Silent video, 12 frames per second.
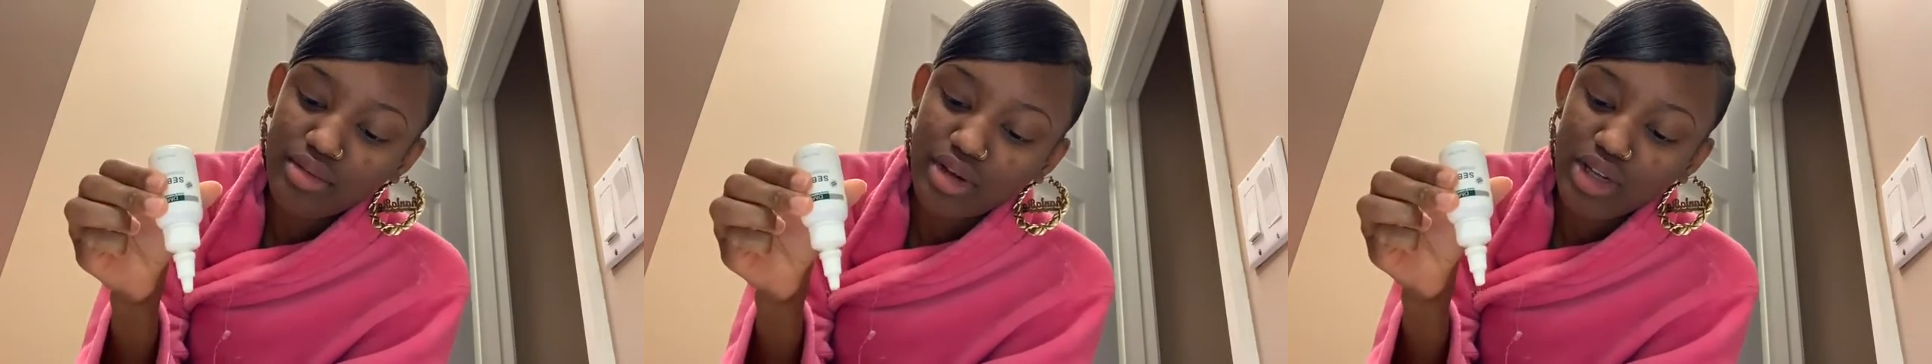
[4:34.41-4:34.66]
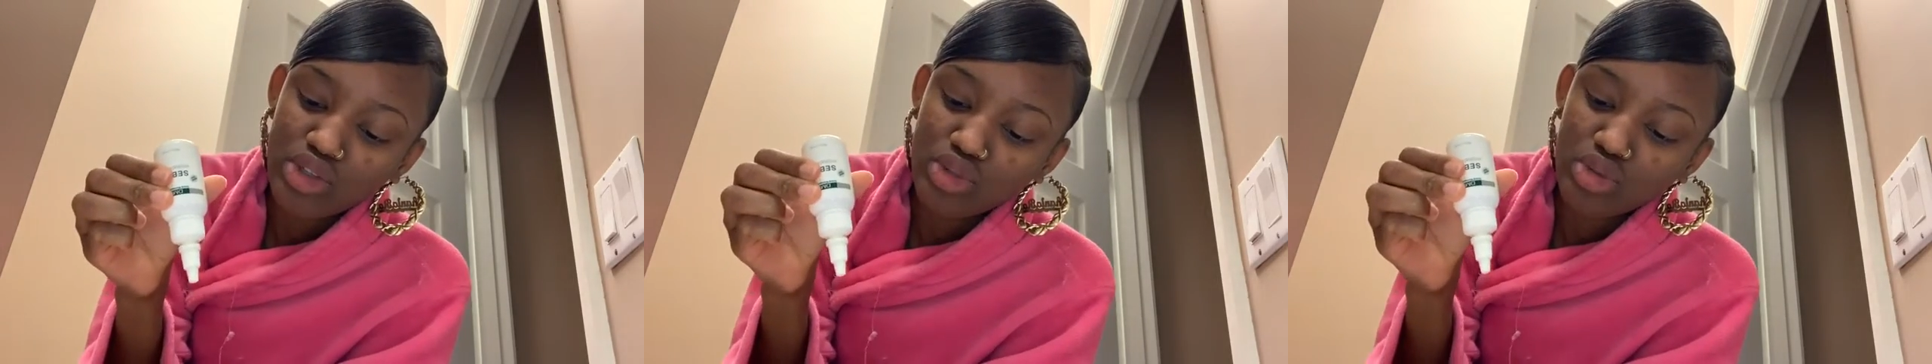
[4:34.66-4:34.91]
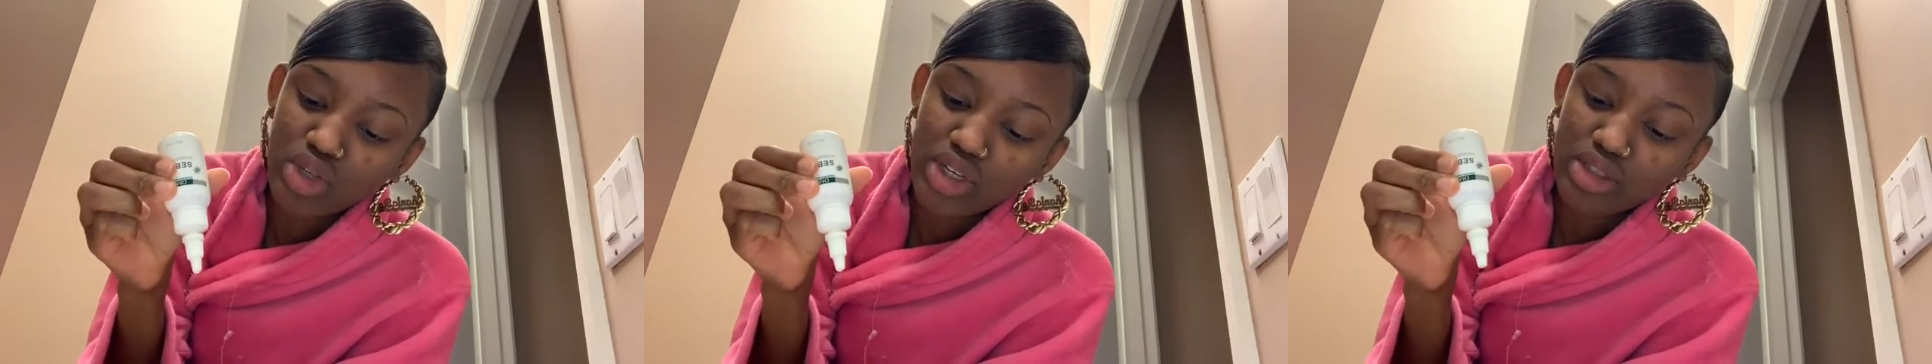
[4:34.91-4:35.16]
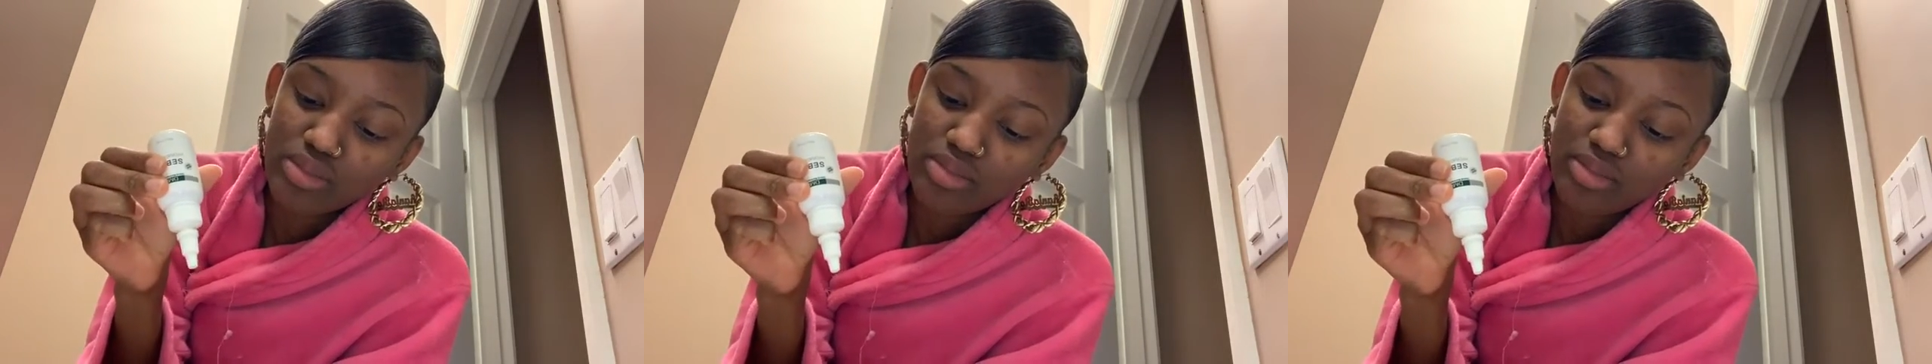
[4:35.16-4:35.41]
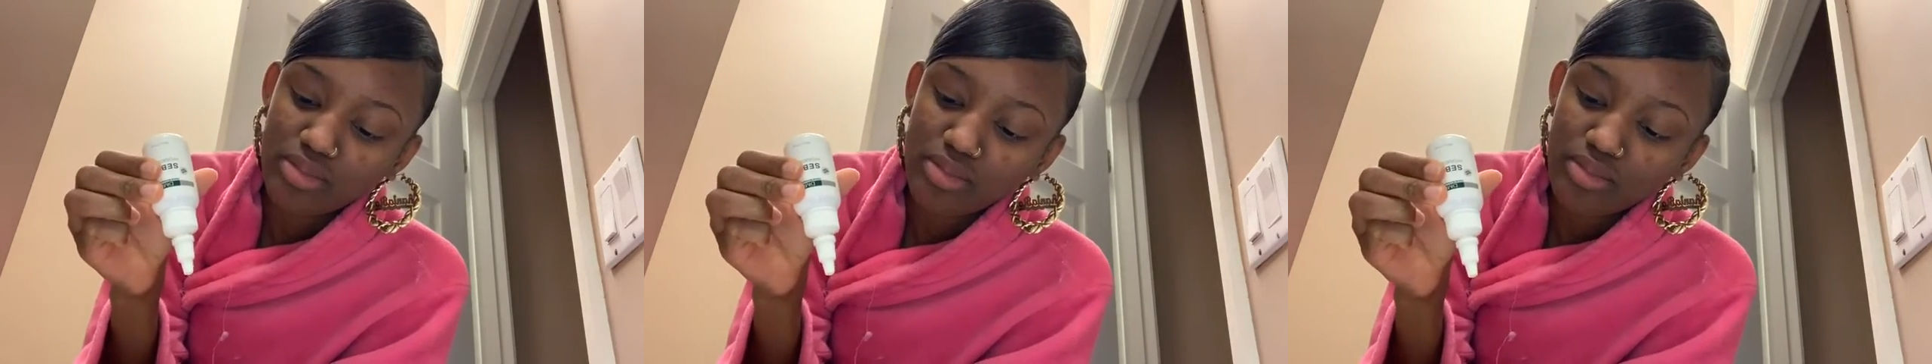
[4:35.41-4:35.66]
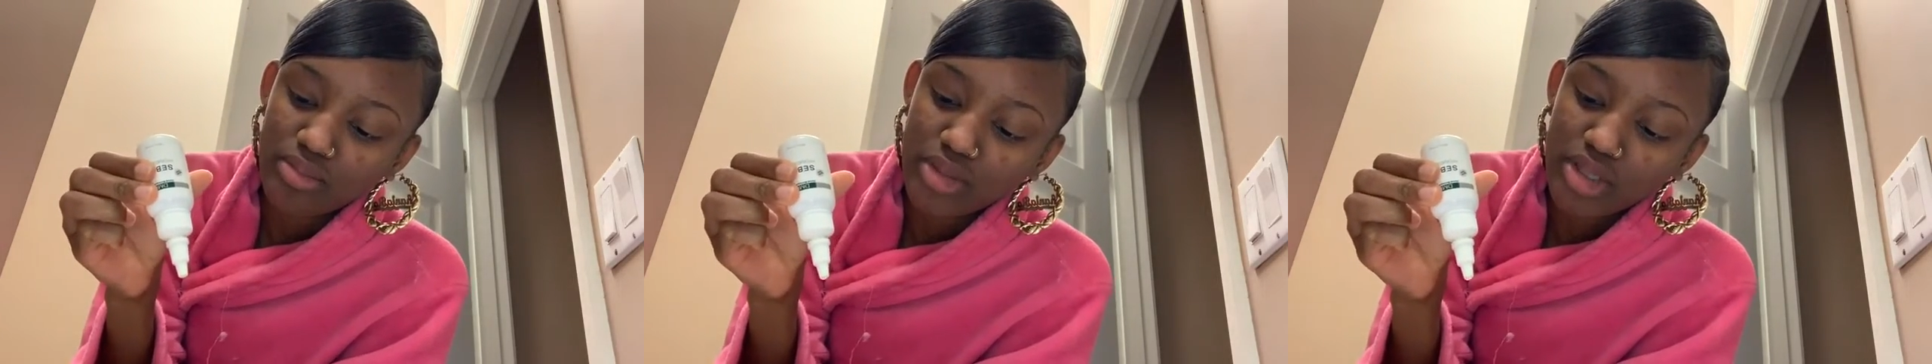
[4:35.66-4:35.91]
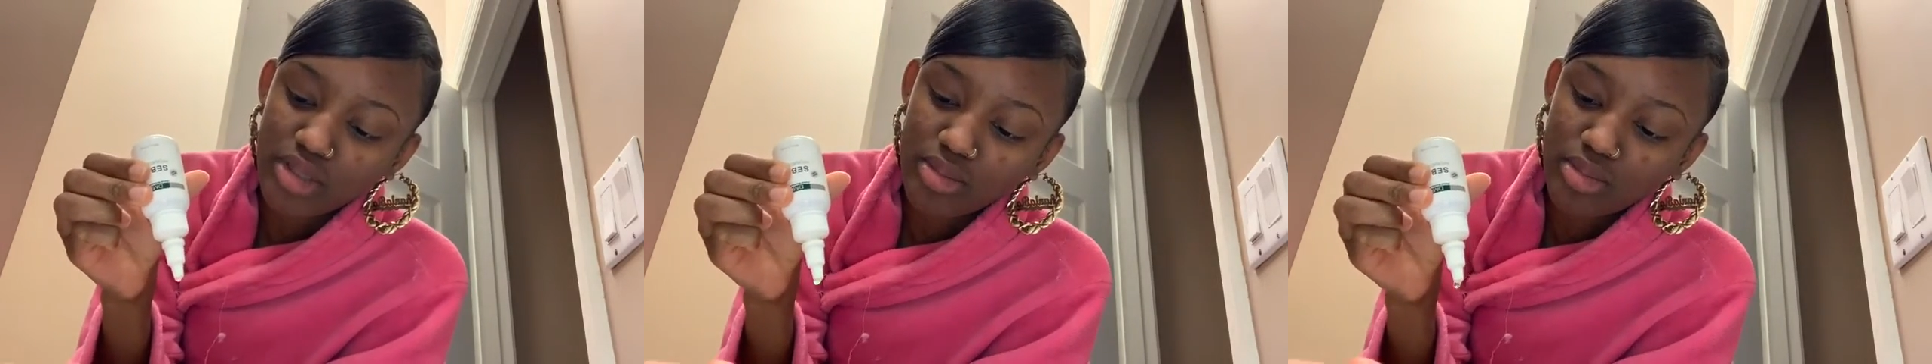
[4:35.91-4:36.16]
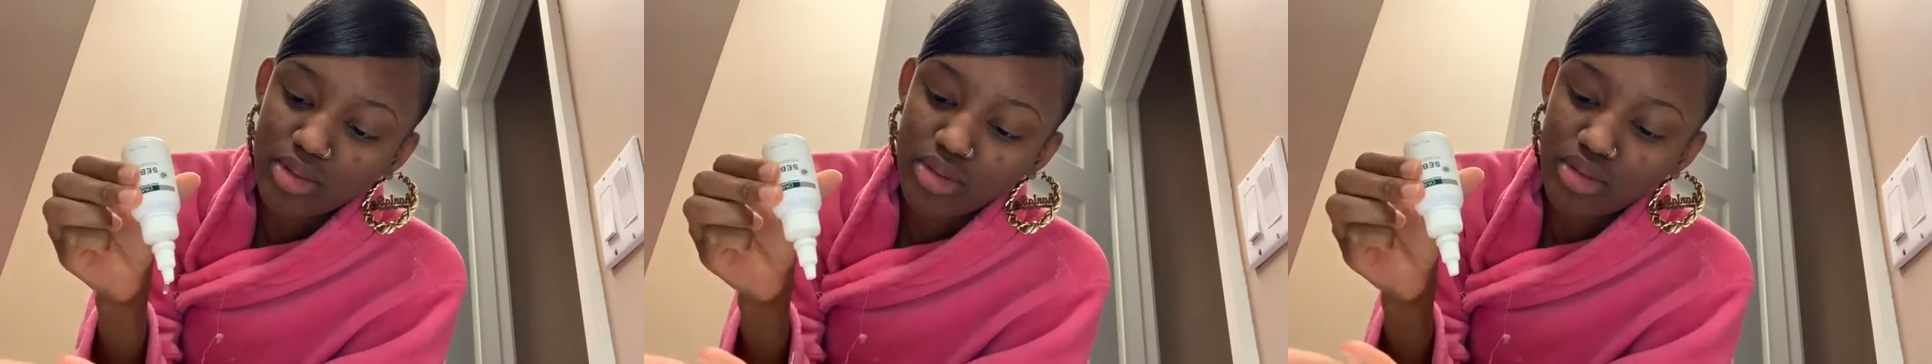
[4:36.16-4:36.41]
I do like
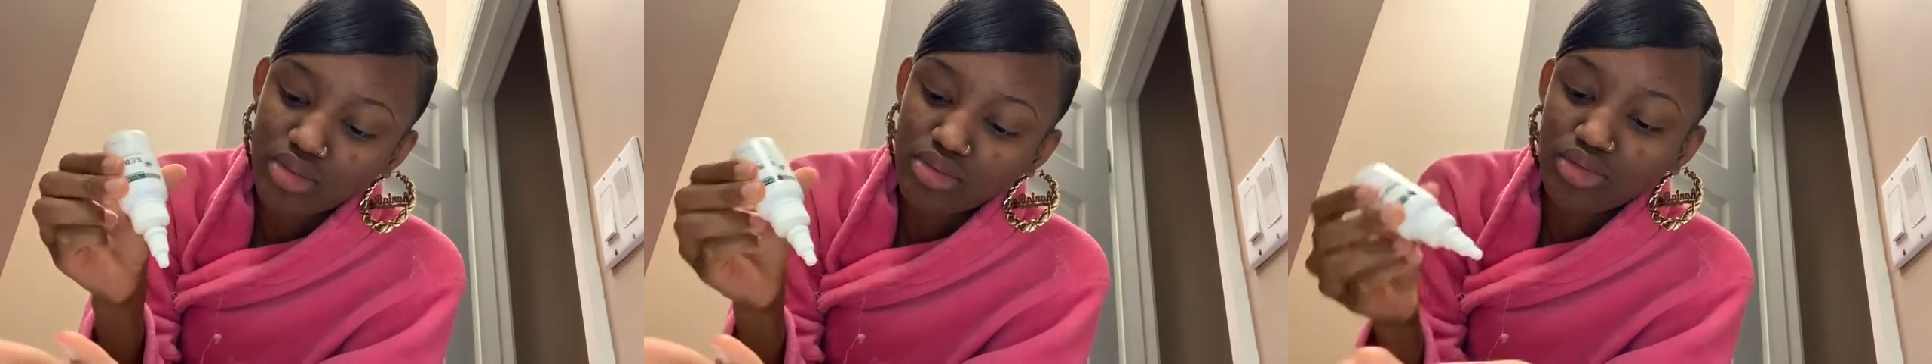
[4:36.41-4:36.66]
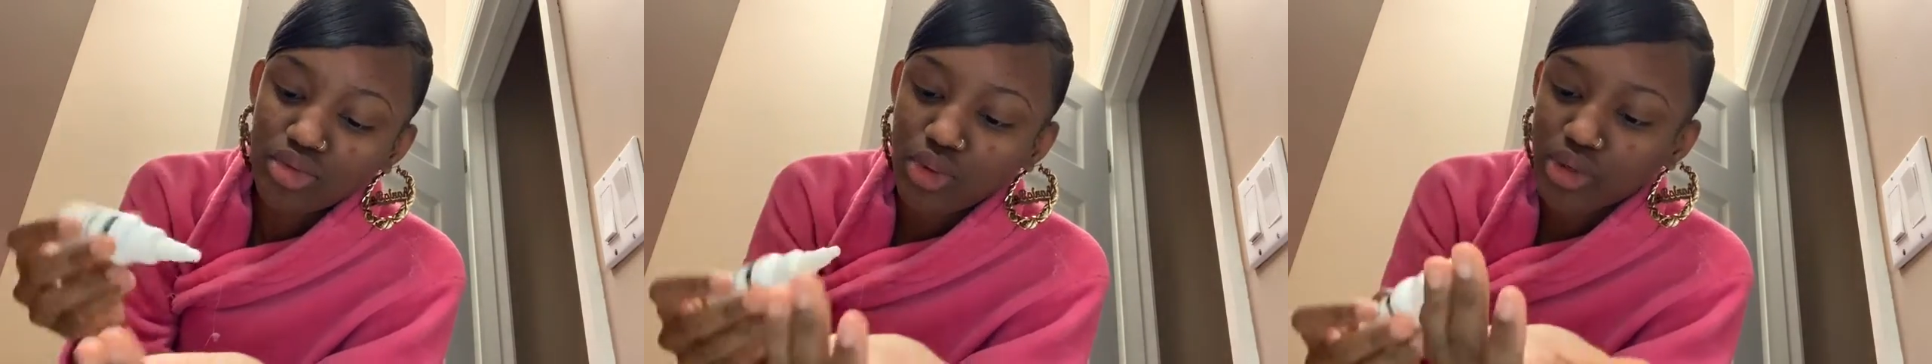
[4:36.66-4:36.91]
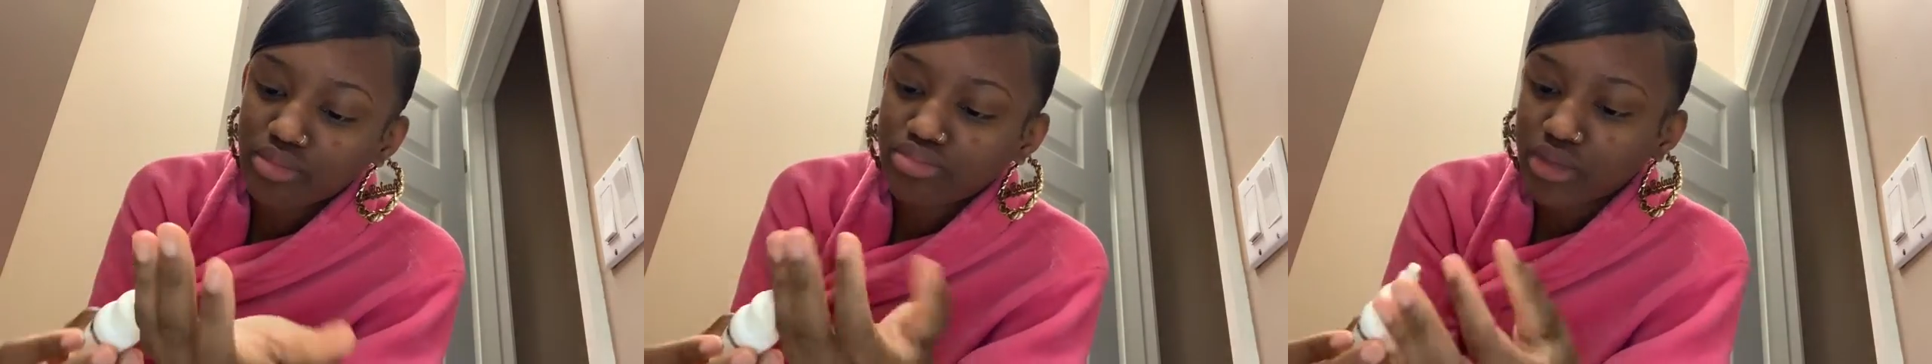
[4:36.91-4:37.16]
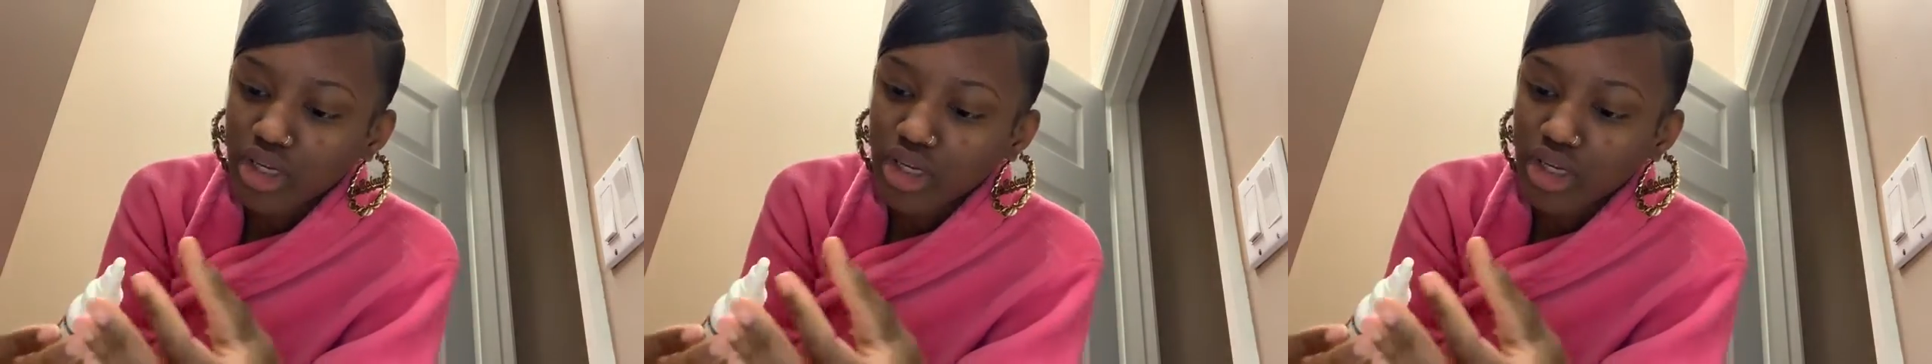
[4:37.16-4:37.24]
maybe 4